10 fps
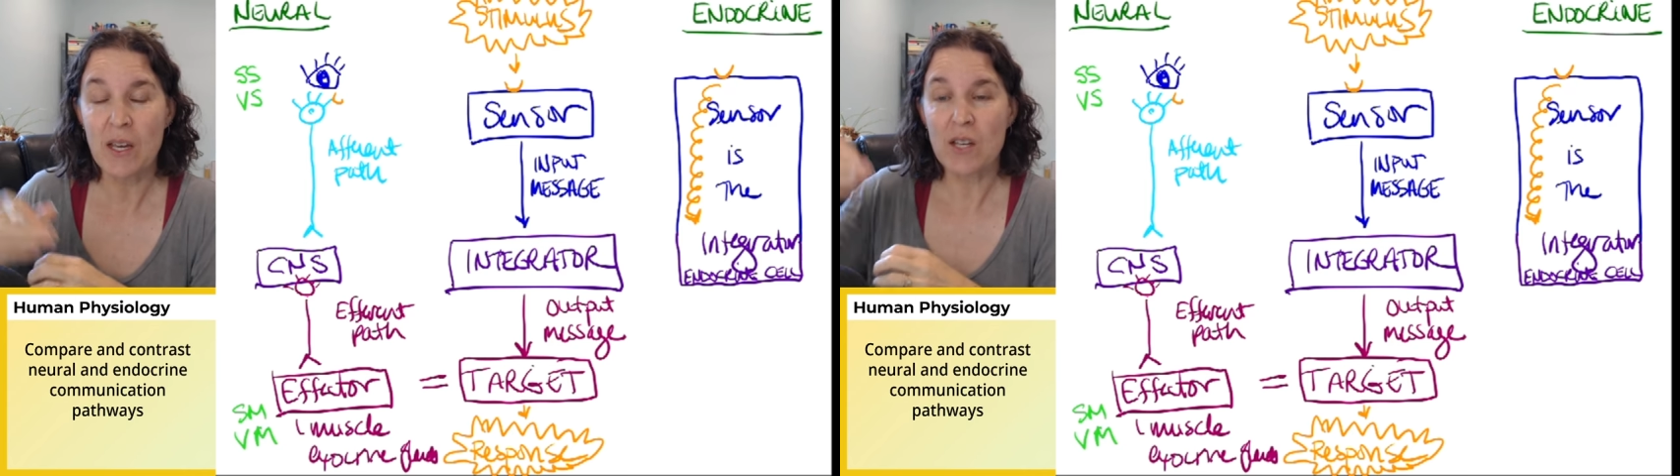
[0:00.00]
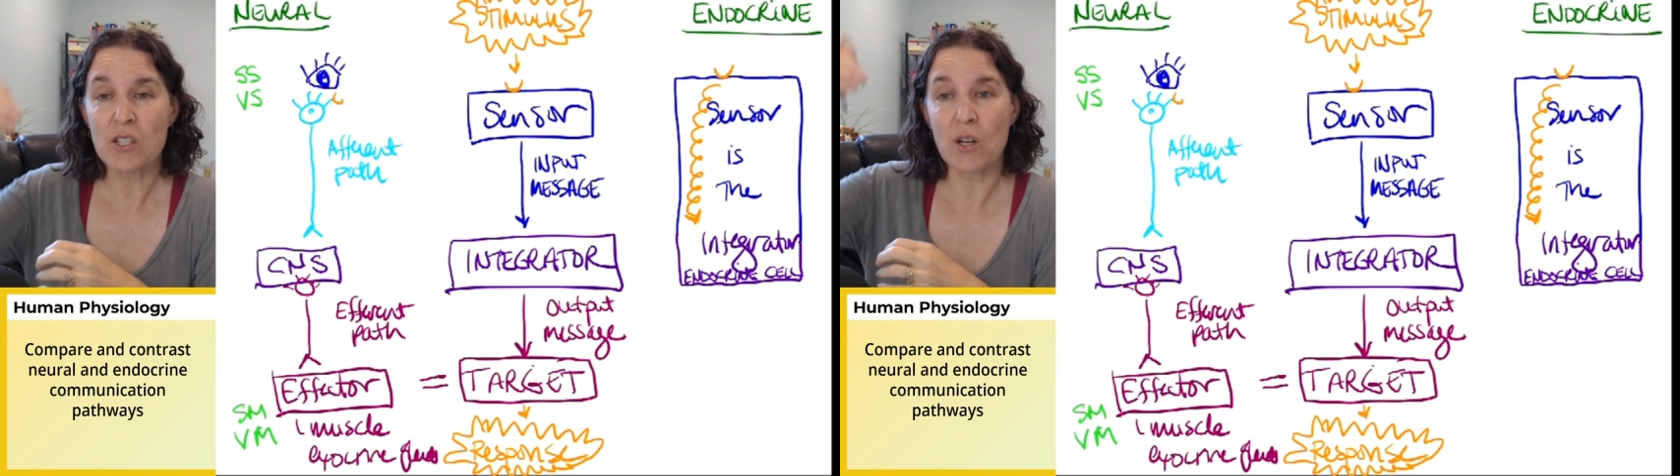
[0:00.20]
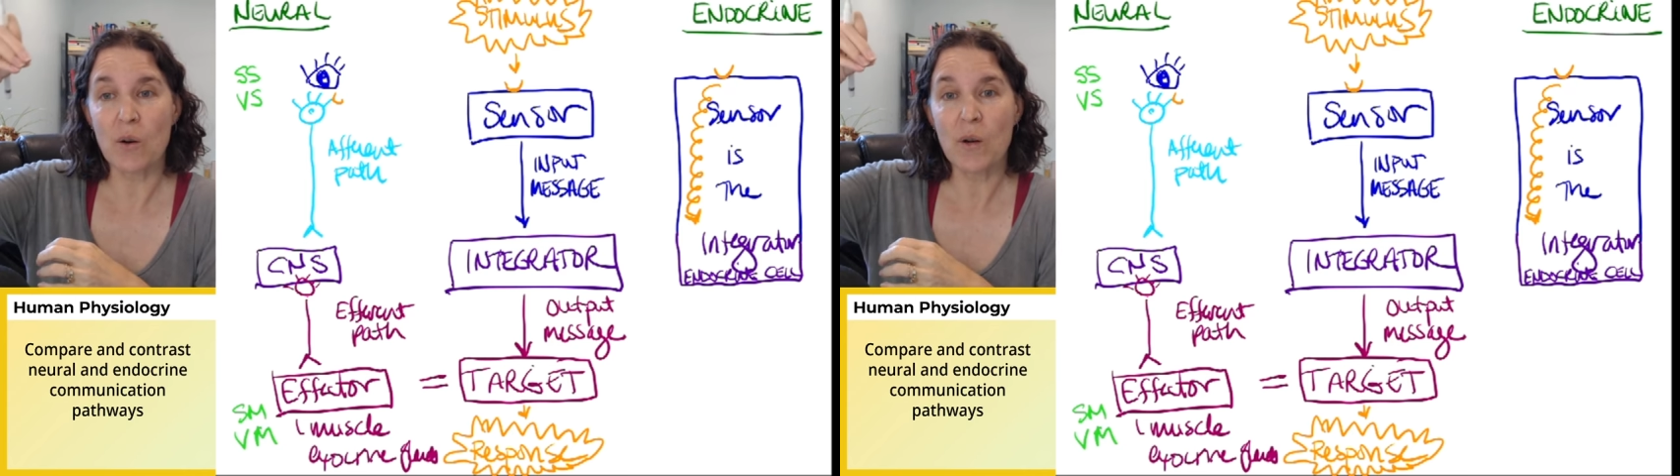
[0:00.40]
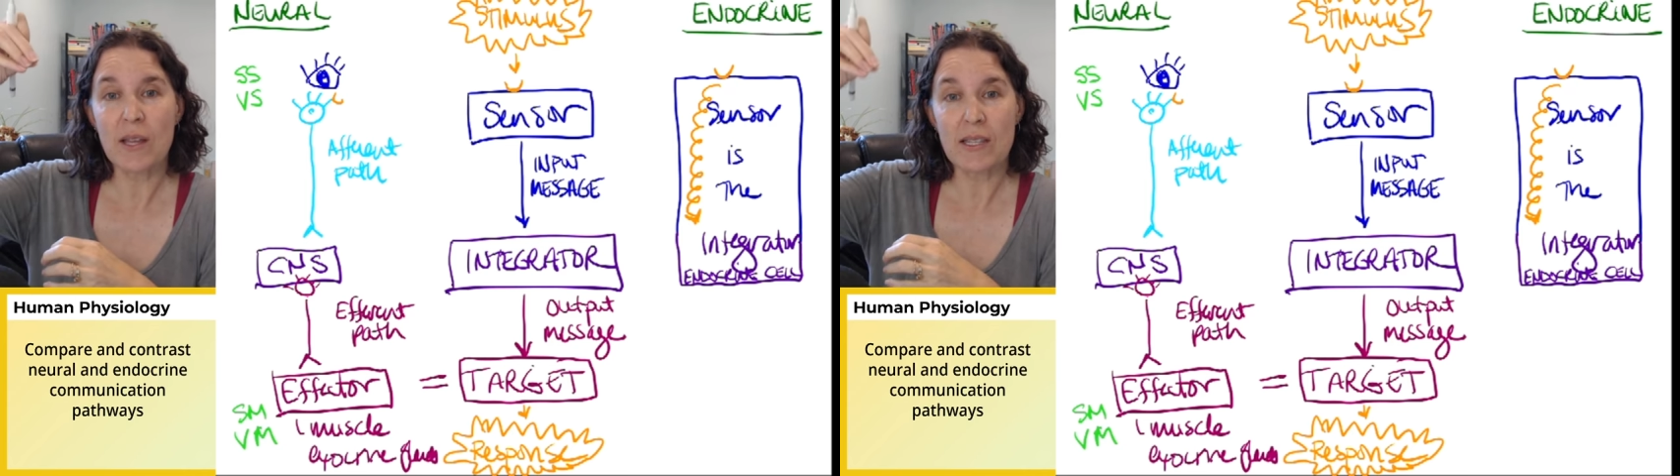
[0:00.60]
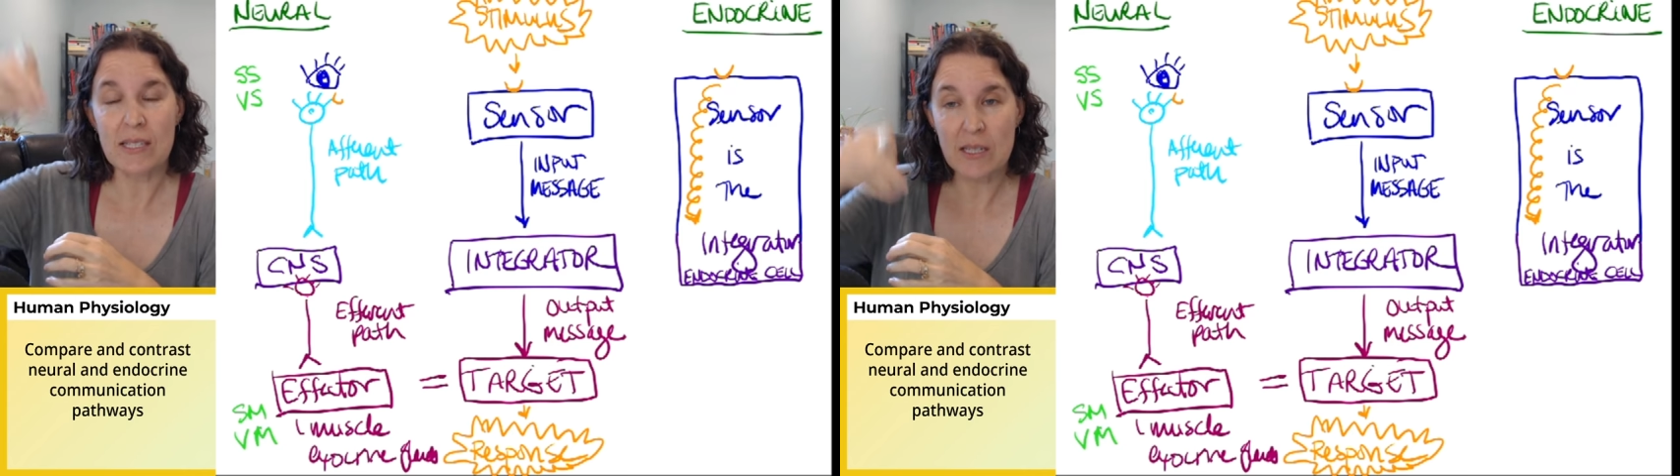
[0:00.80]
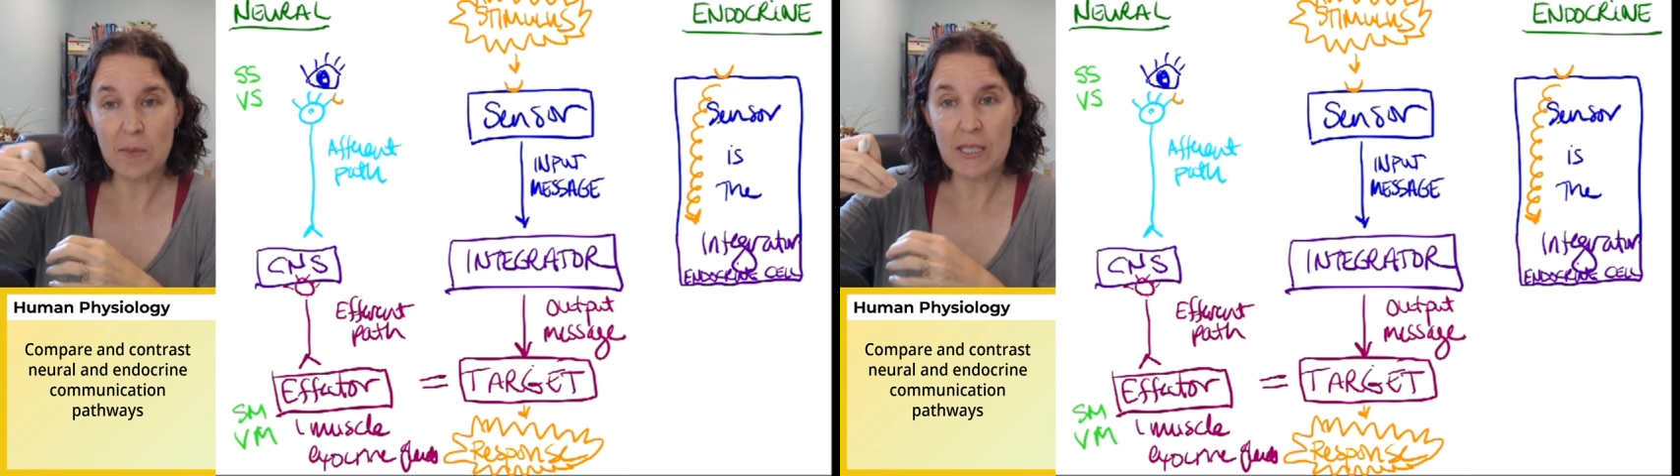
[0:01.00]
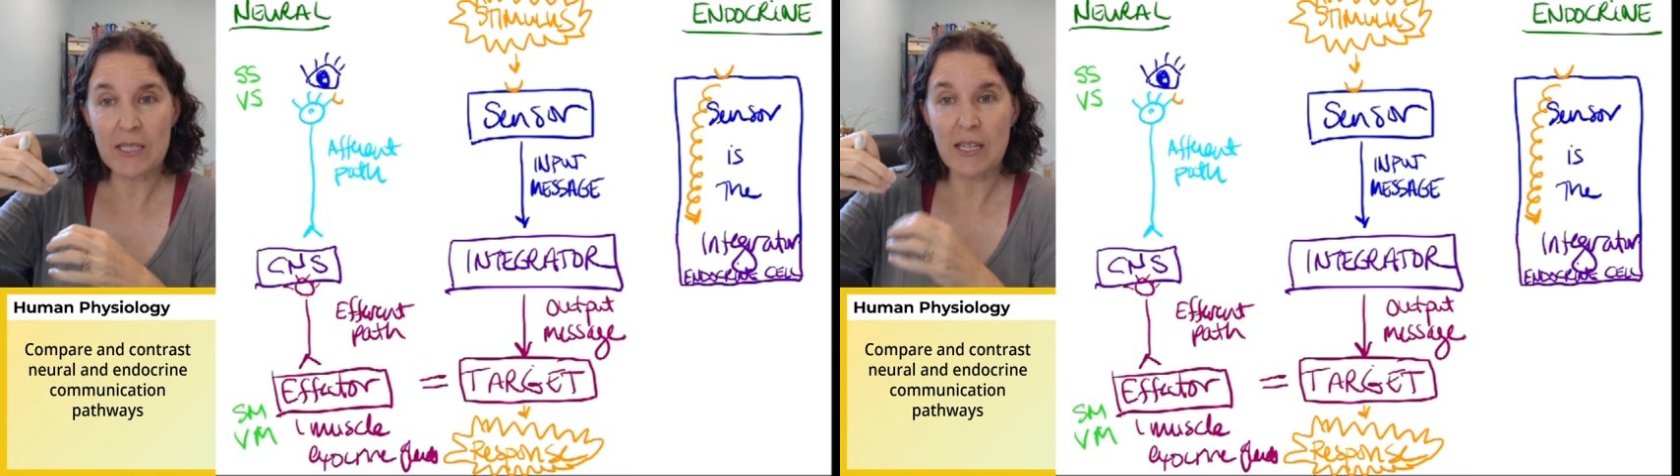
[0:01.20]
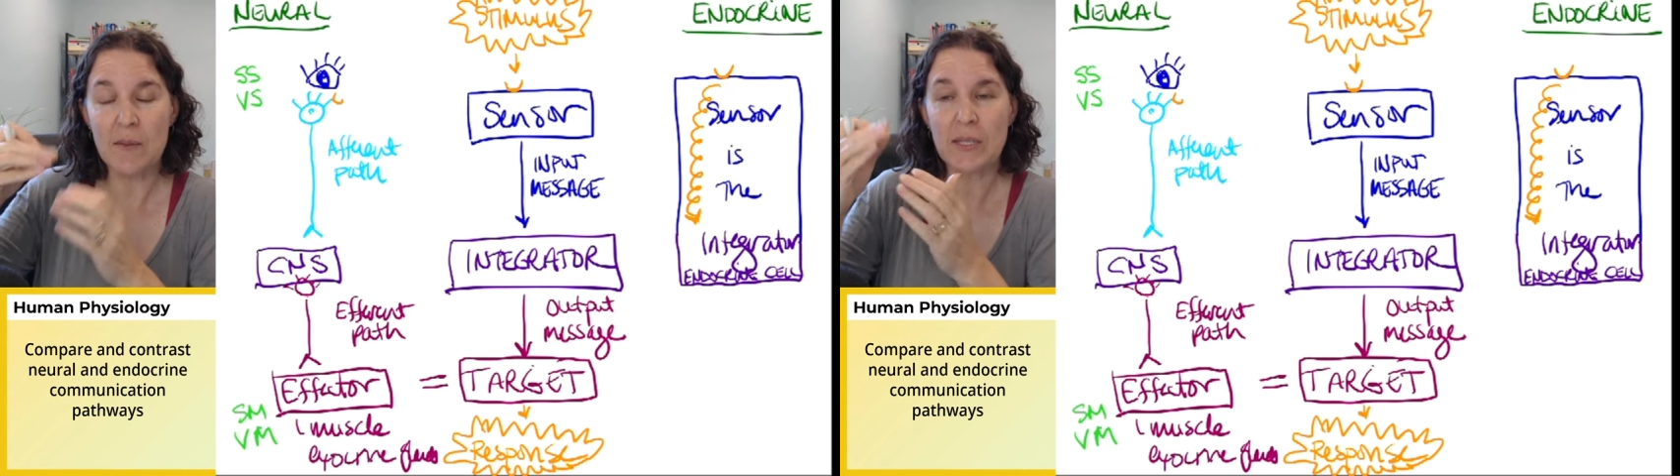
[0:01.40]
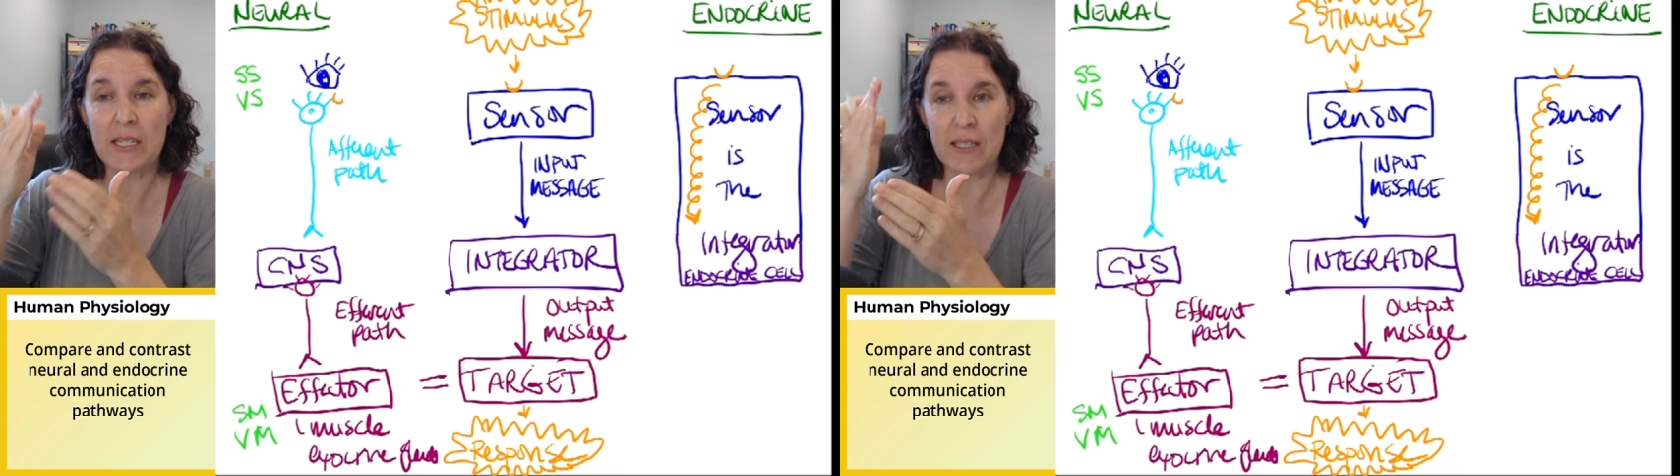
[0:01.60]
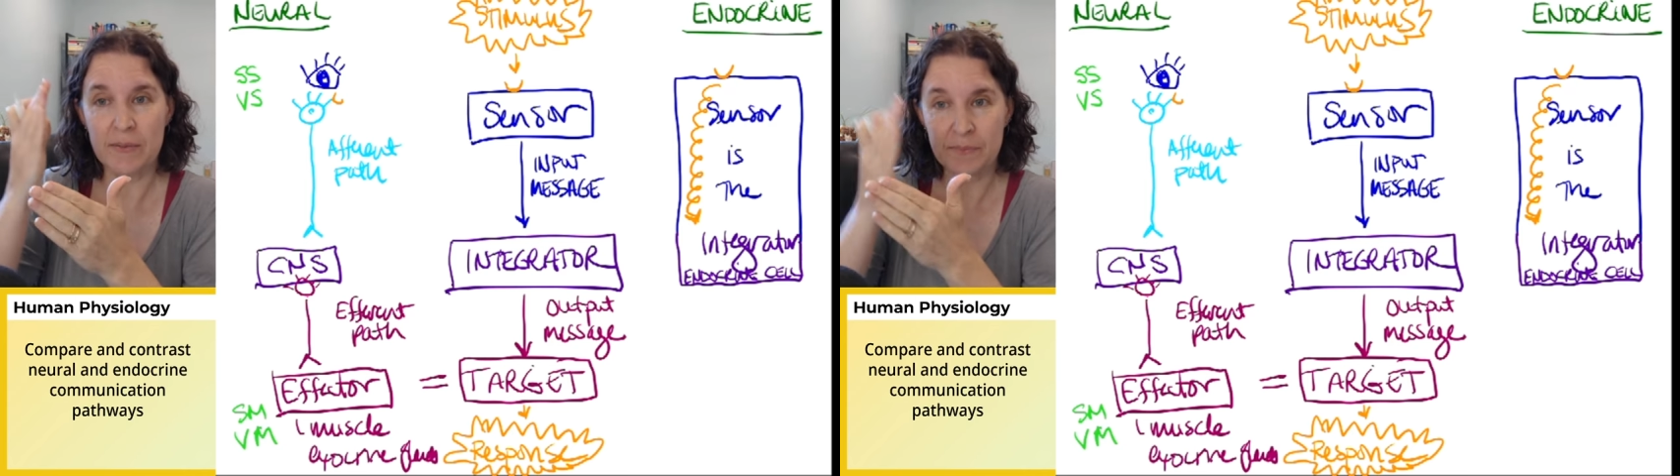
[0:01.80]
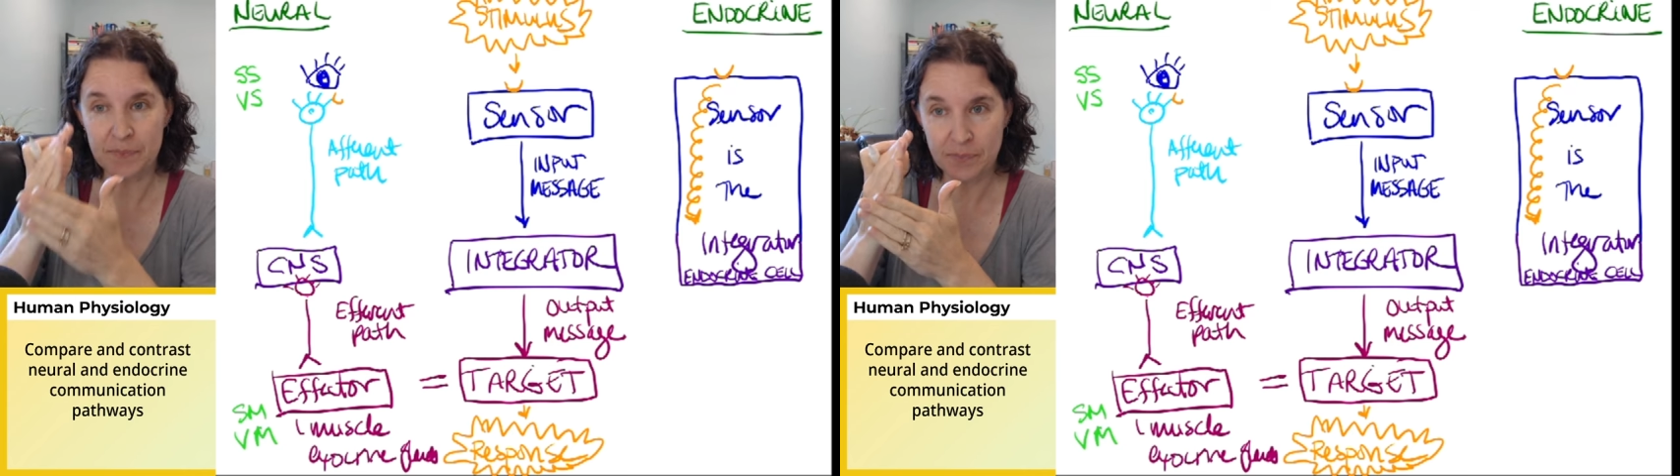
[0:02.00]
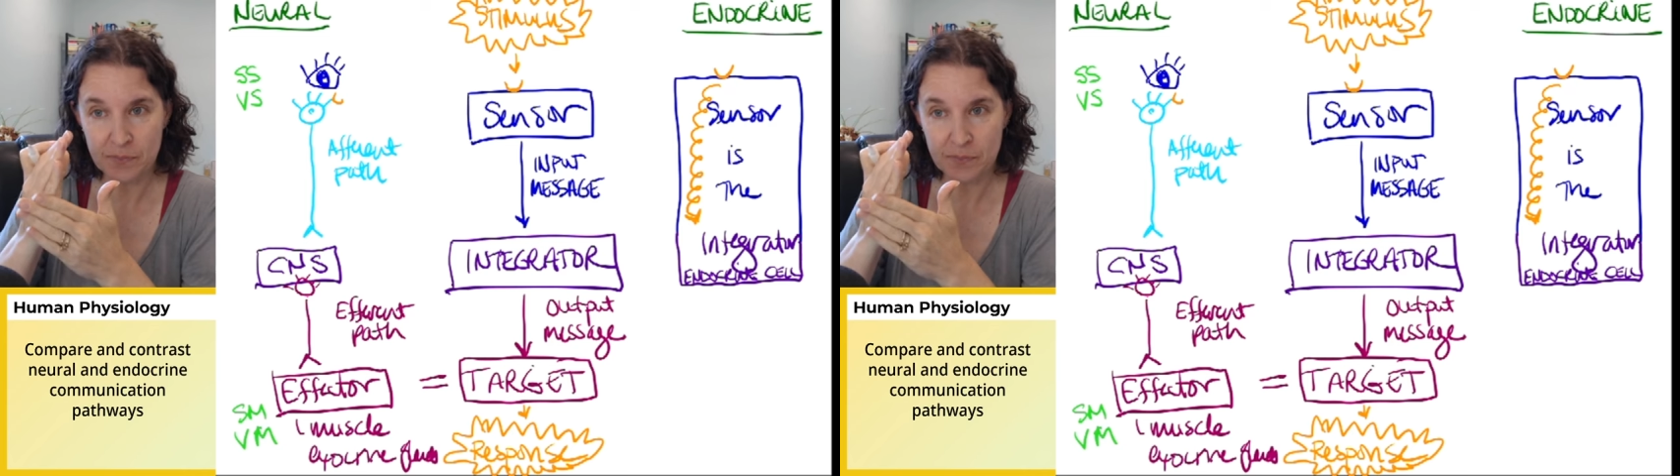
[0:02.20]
So the stimulus comes in,